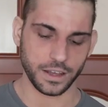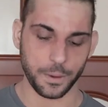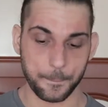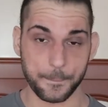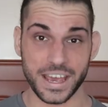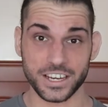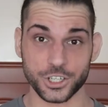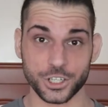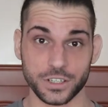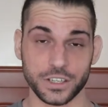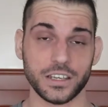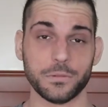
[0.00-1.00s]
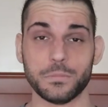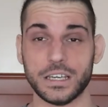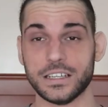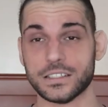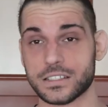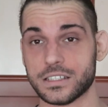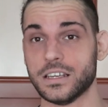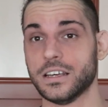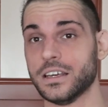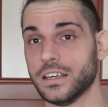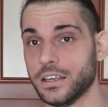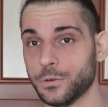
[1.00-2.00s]
mention him because
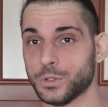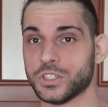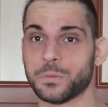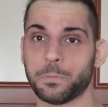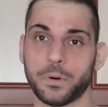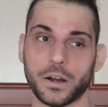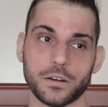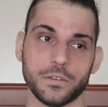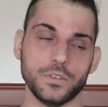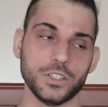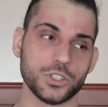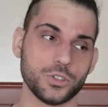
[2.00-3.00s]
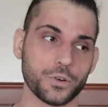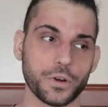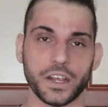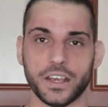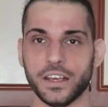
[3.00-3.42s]
he was part of the story.